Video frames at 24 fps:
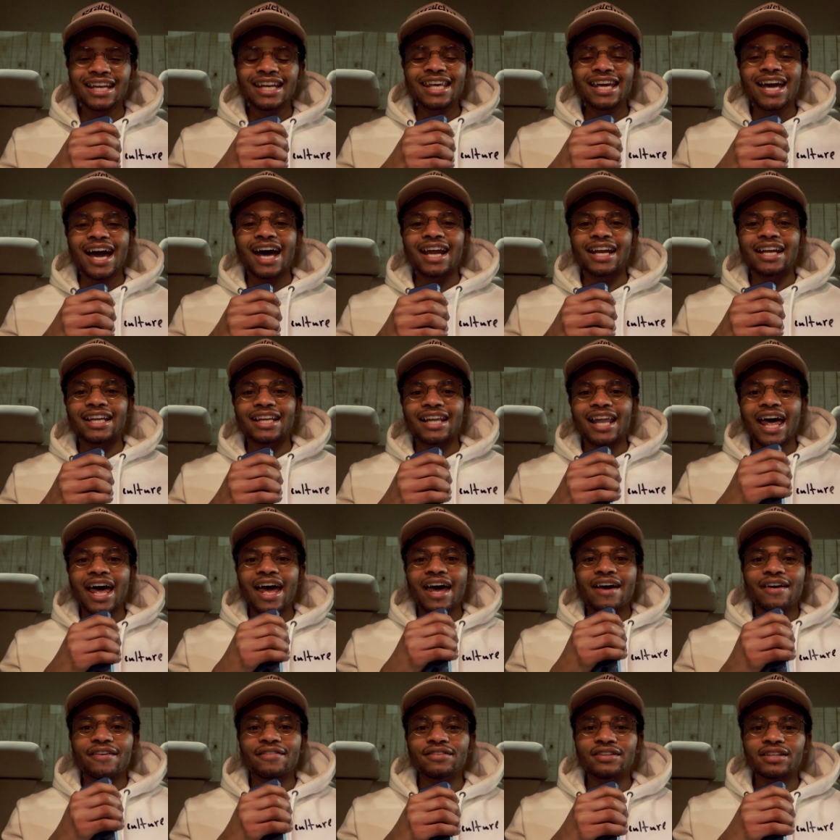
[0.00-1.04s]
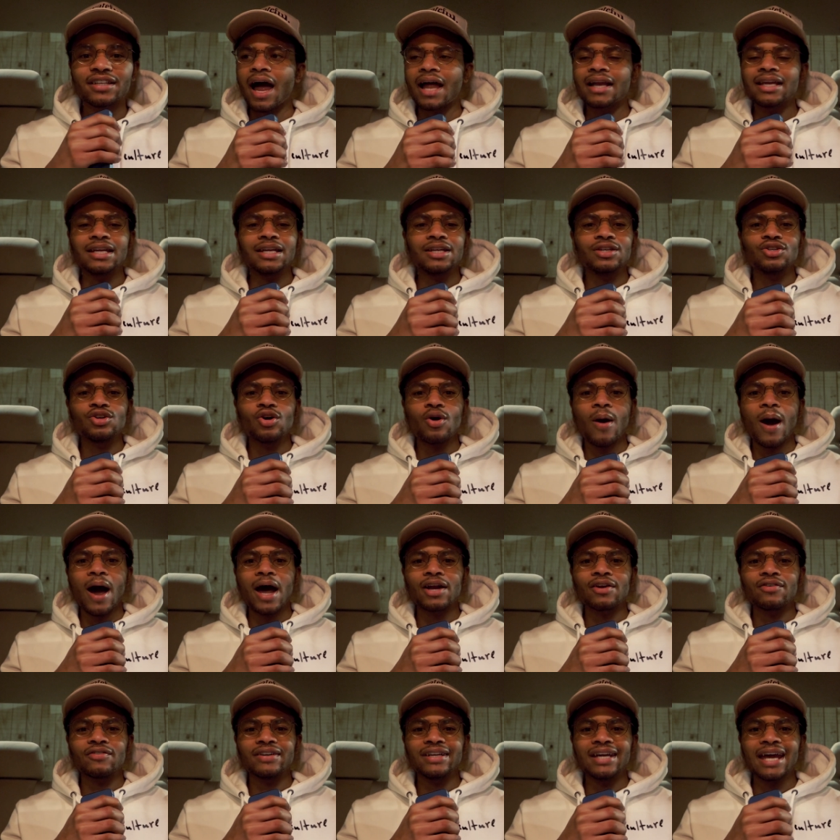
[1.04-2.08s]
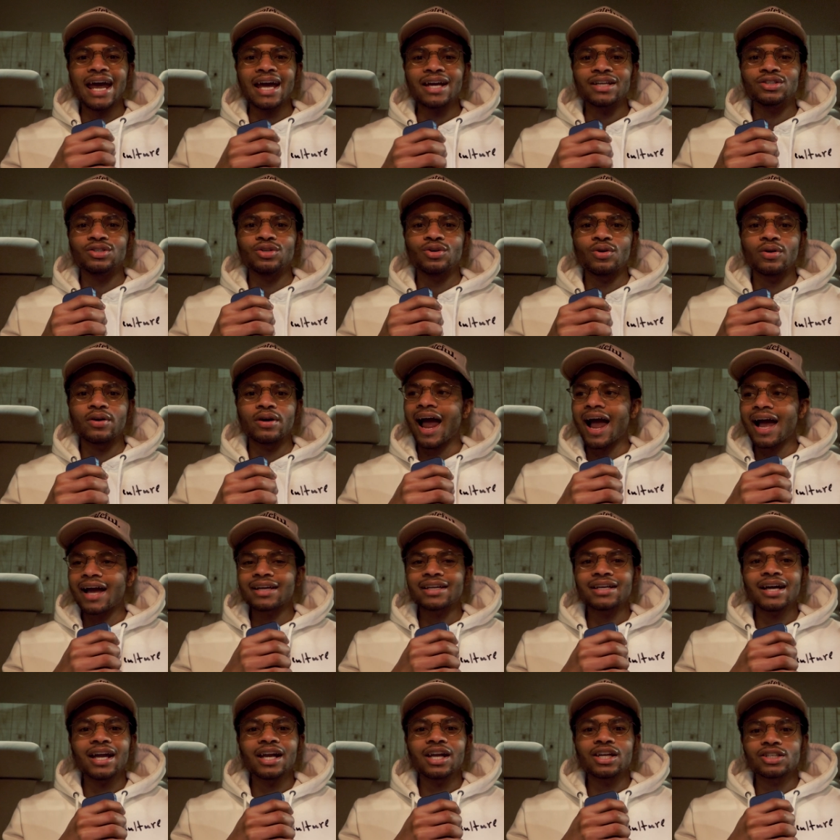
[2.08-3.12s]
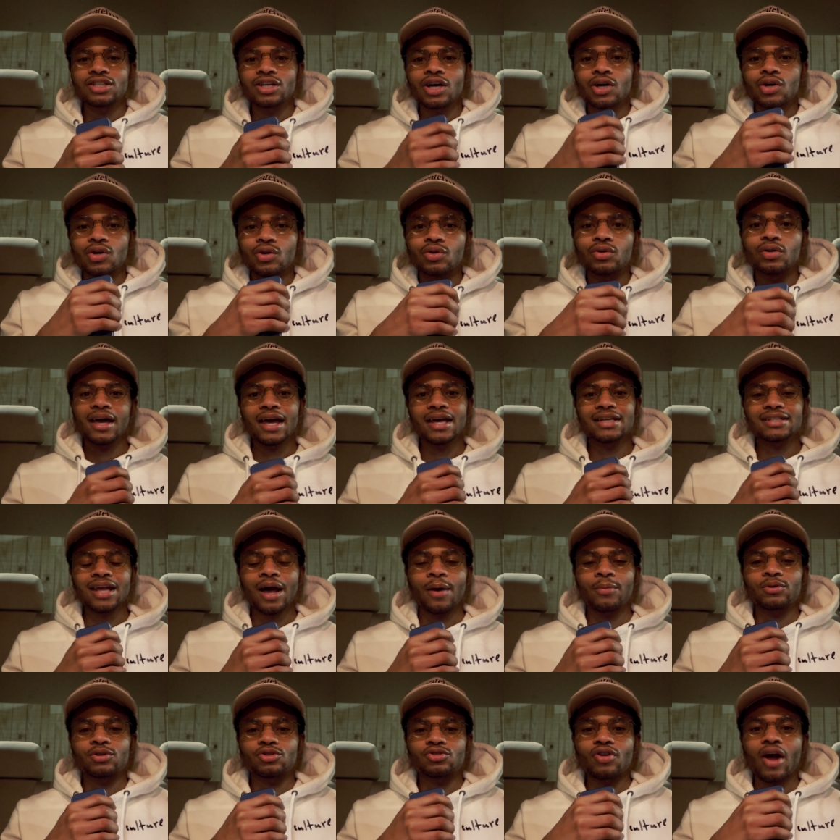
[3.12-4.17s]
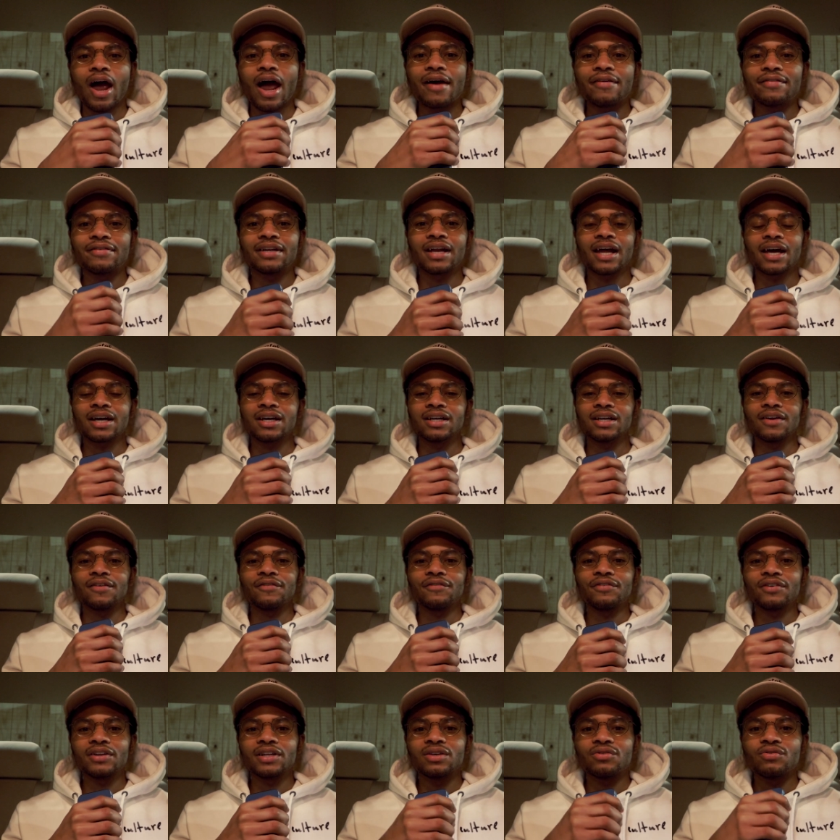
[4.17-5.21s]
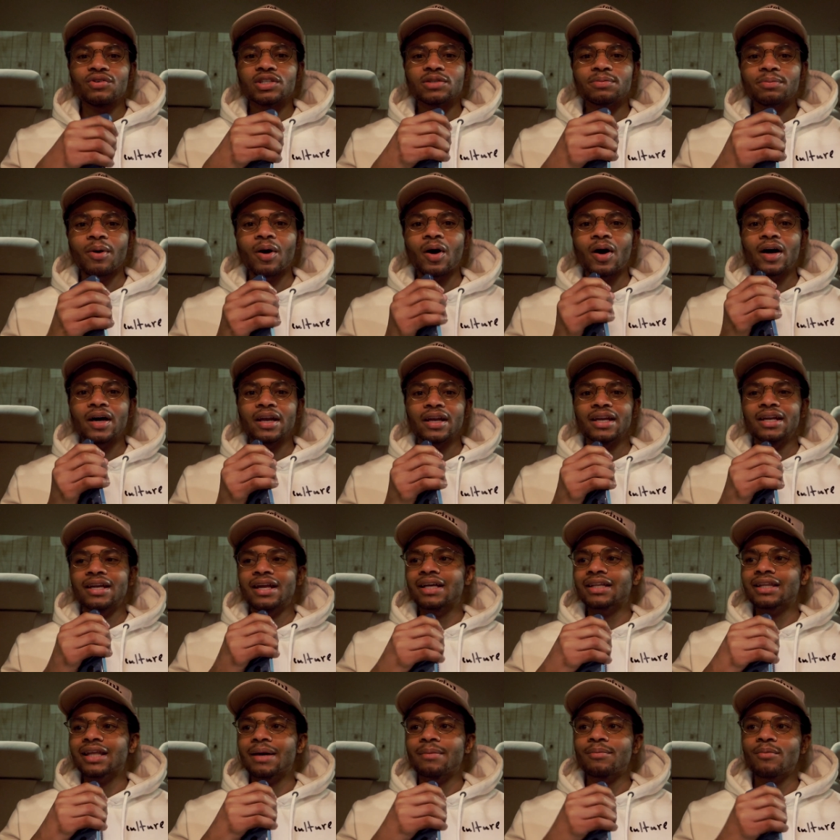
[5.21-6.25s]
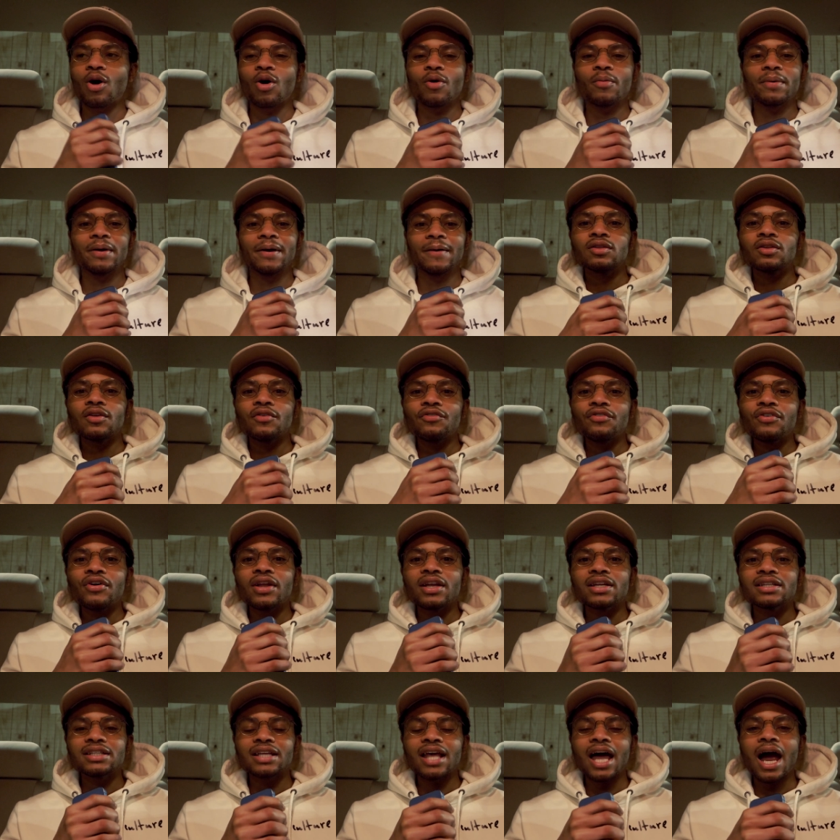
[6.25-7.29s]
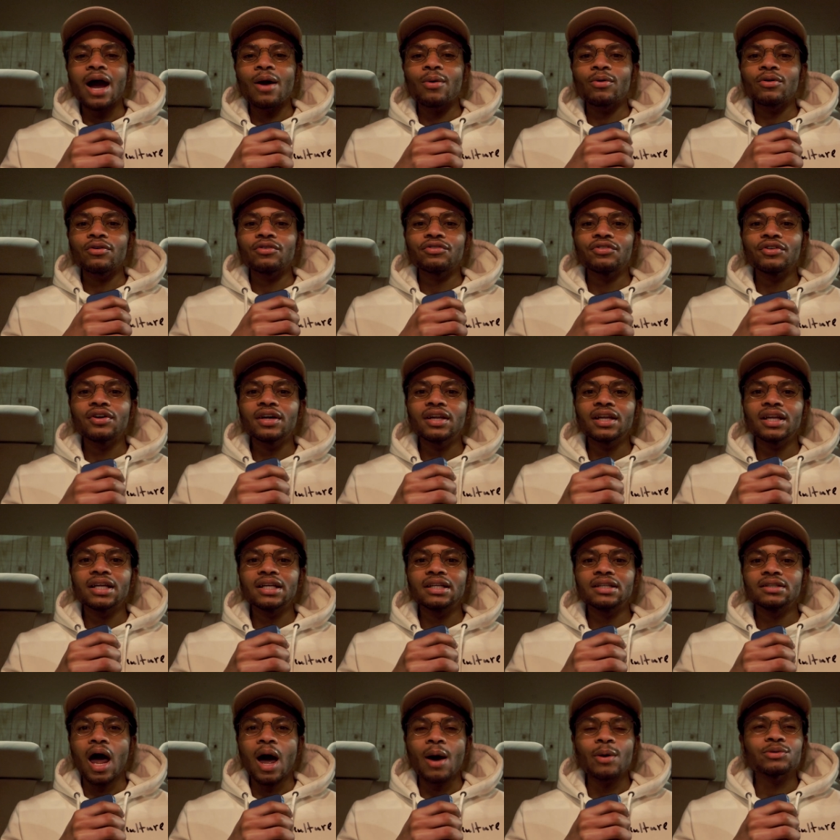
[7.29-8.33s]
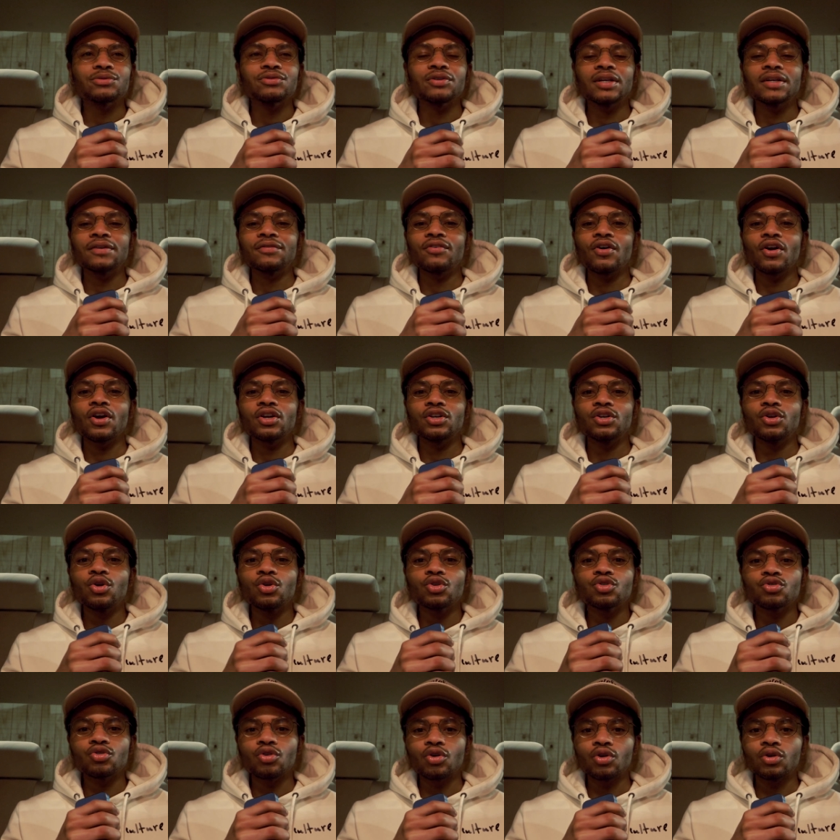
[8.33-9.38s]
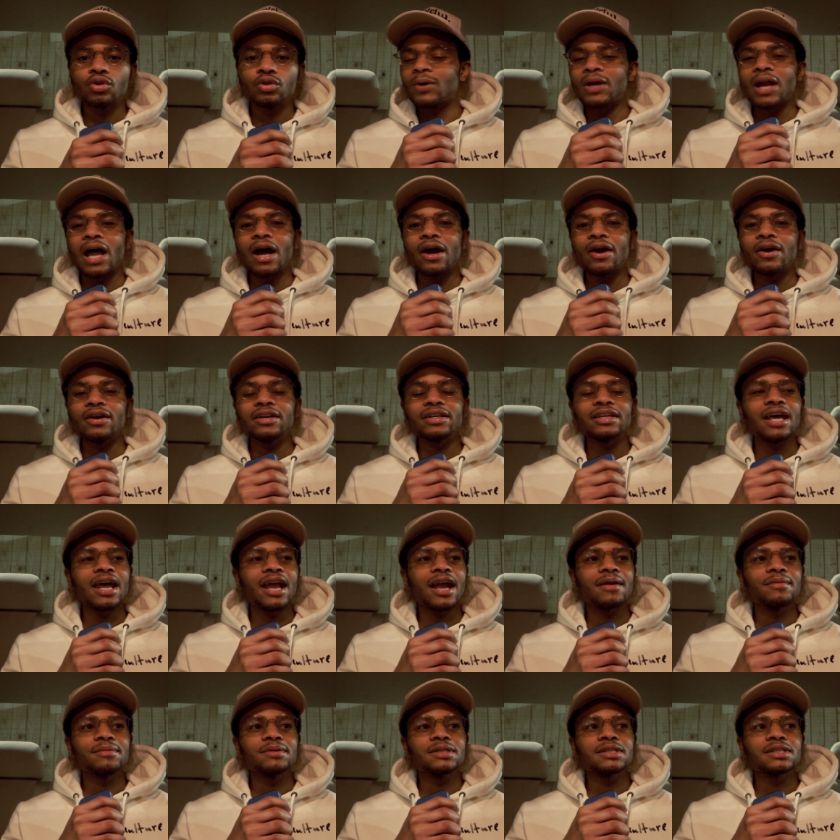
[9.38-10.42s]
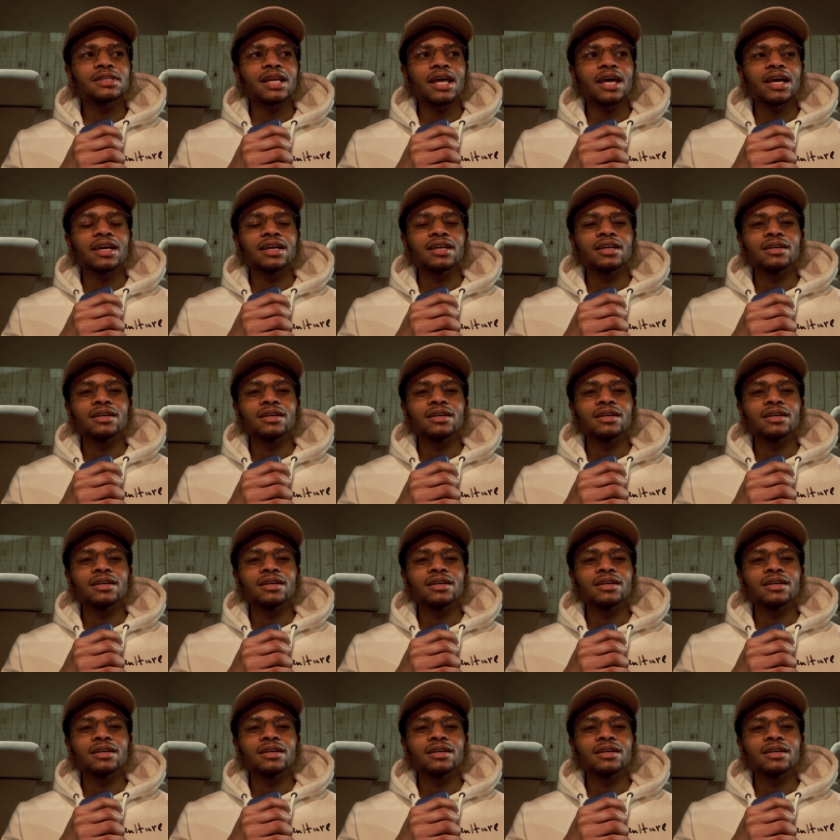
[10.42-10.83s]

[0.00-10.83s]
And he kind of laughed. I didn't know how to react to it. I kind of chuckled. As I was driving, I couldn't fully respond, and at that moment, the feelings that I were feeling, I was feeling very neutral. When I heard that, I'm just like,